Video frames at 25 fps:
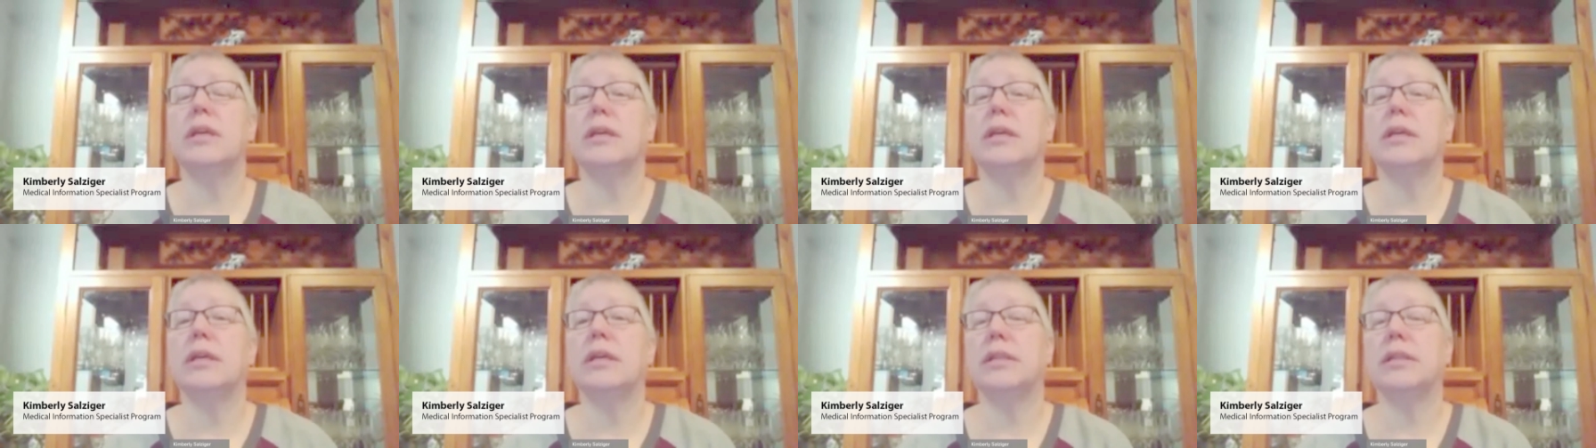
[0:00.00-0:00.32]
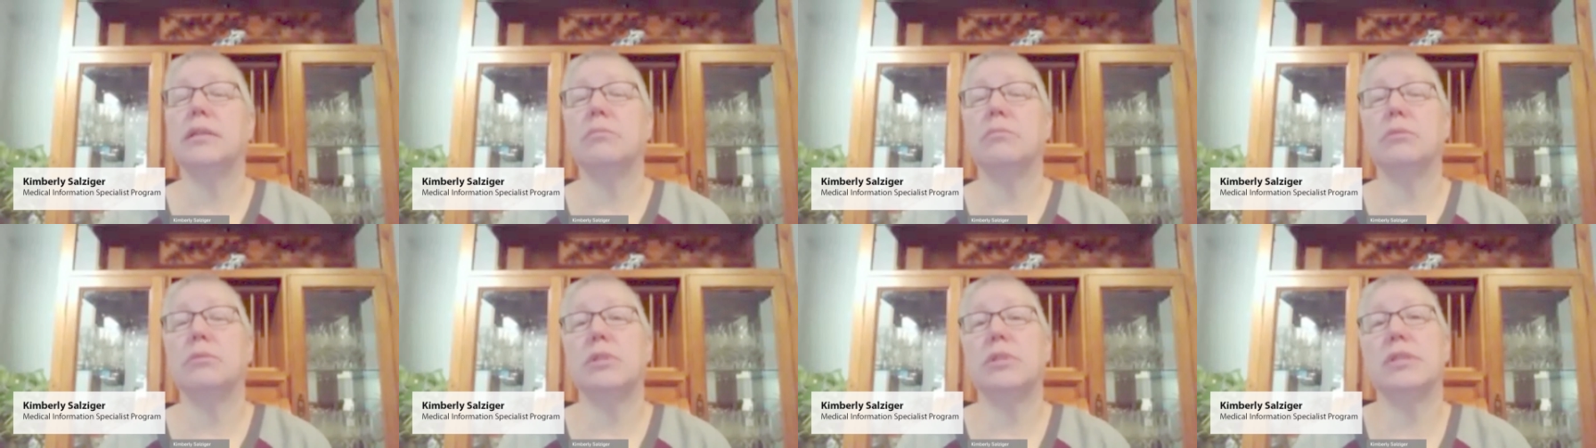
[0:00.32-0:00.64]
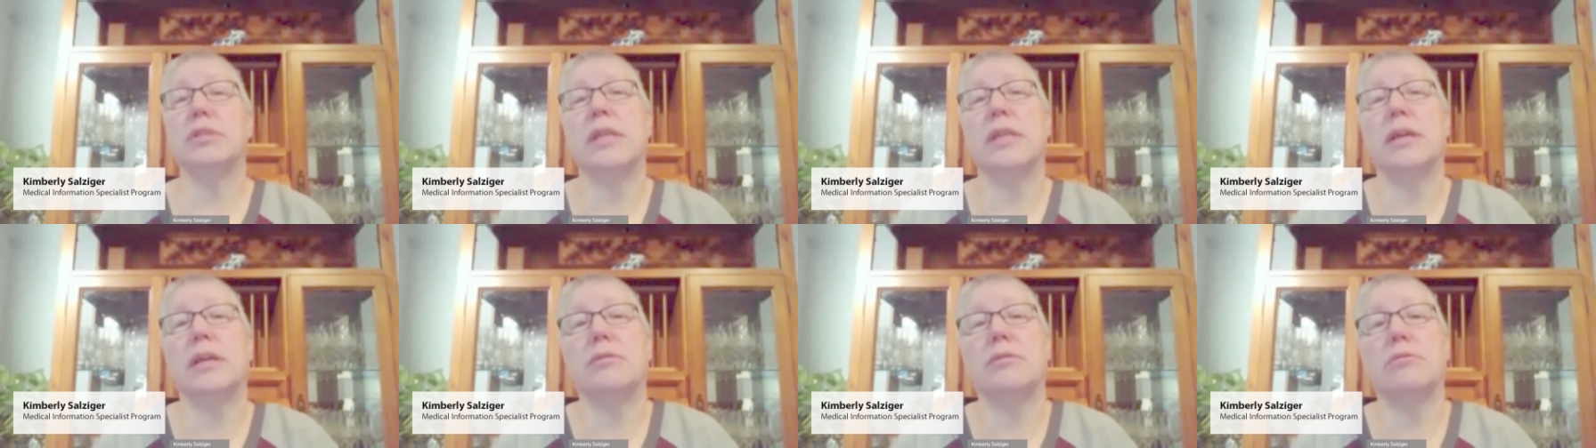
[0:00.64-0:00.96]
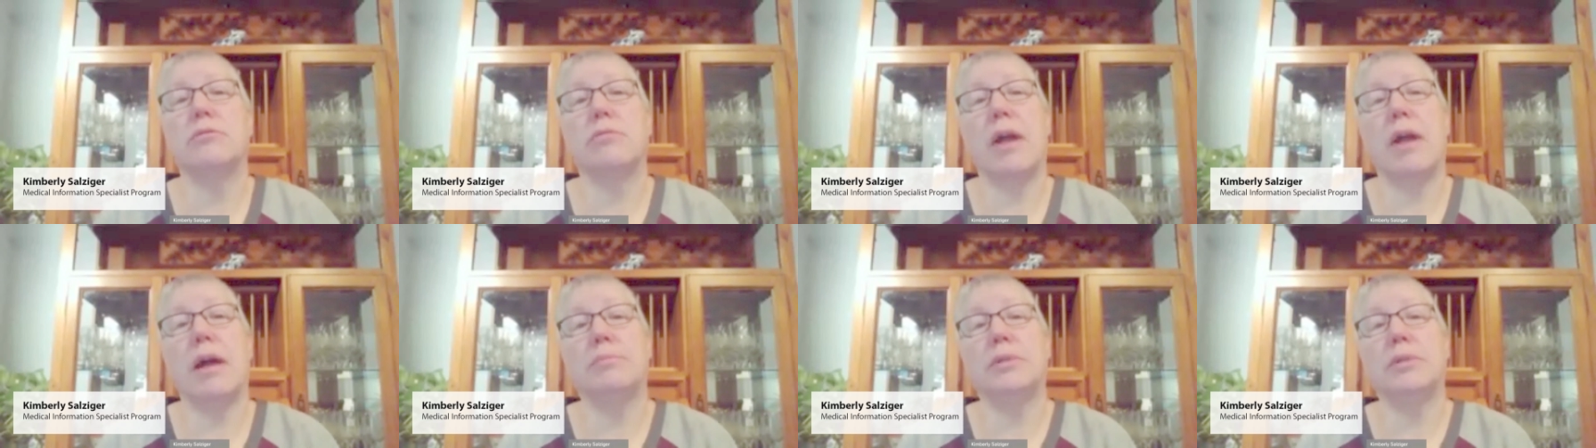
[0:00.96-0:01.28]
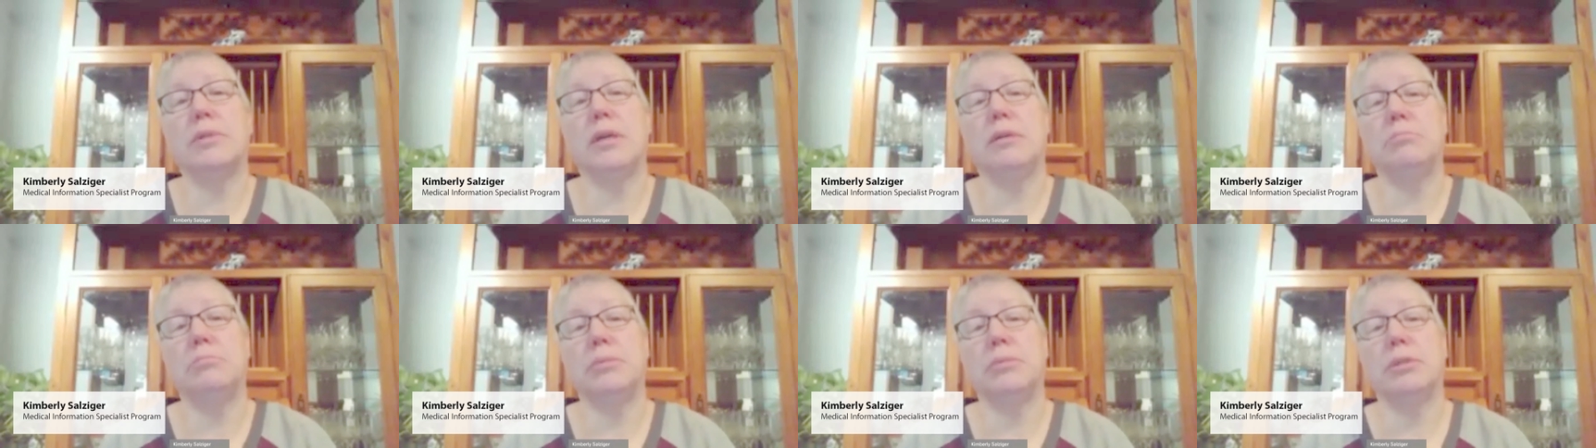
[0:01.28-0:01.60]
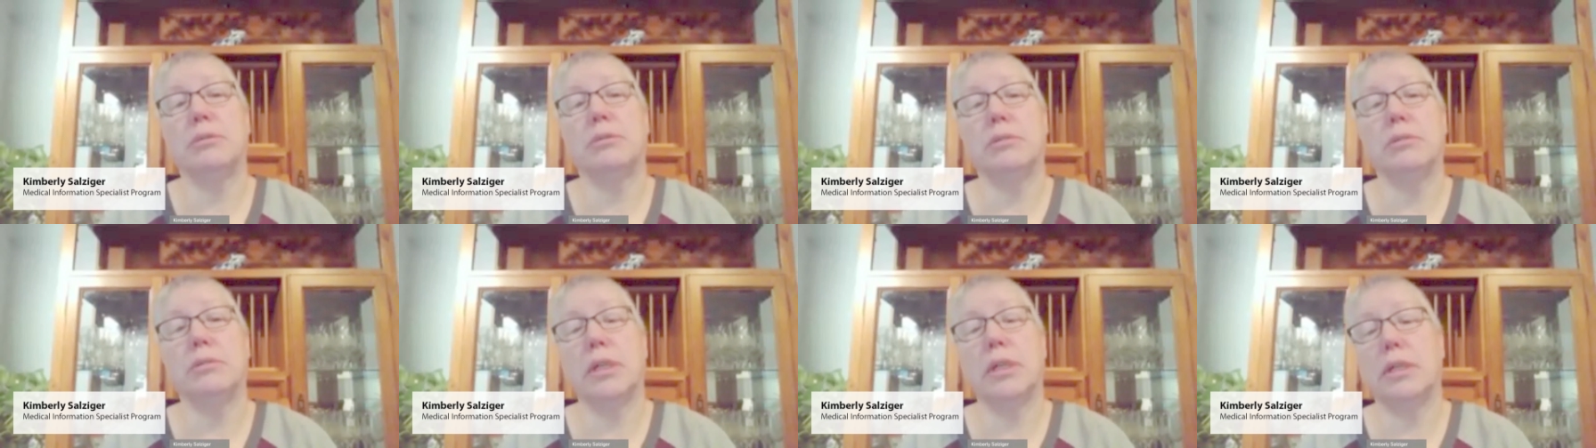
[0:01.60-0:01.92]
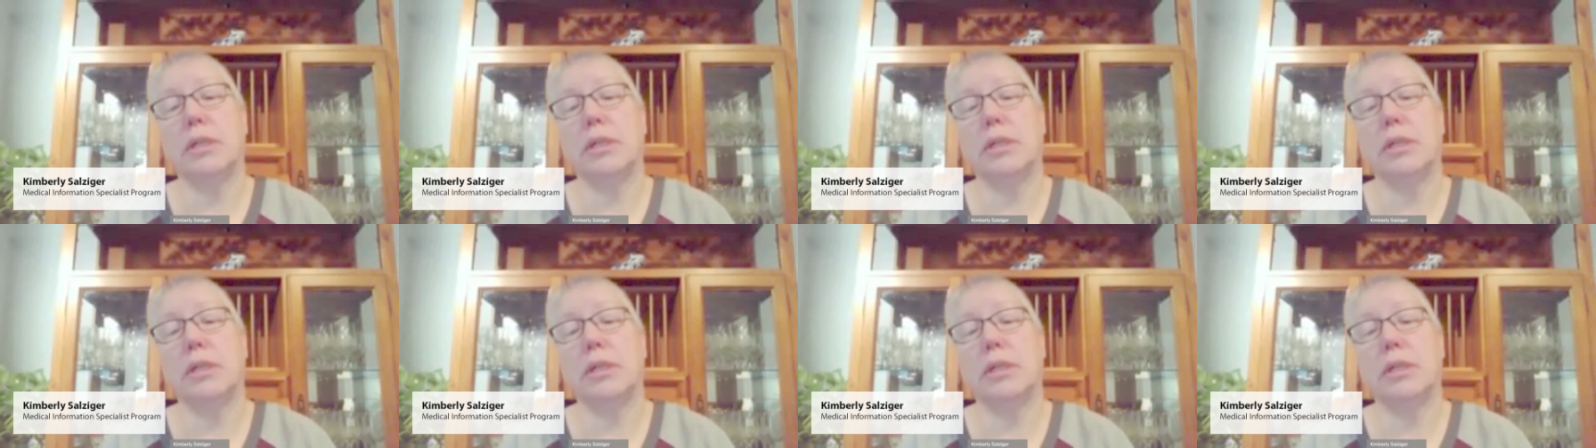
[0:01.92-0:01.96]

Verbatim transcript: And then once that's wrapped up, you're ready